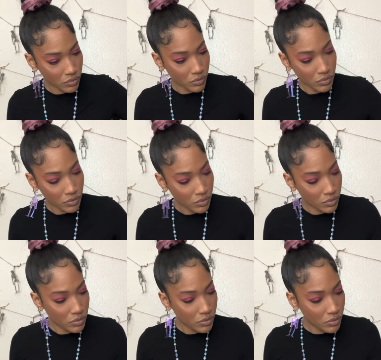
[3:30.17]

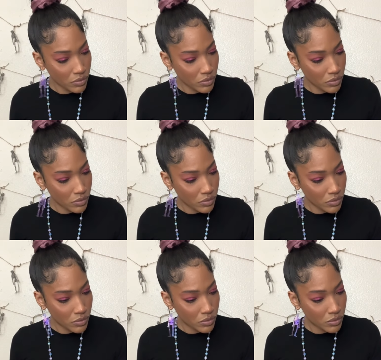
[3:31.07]

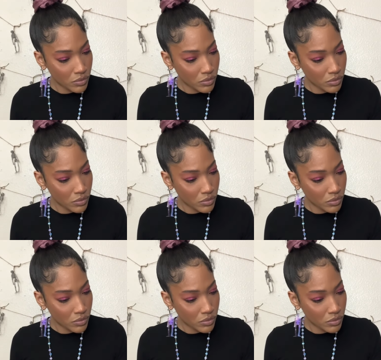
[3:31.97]
[no speech]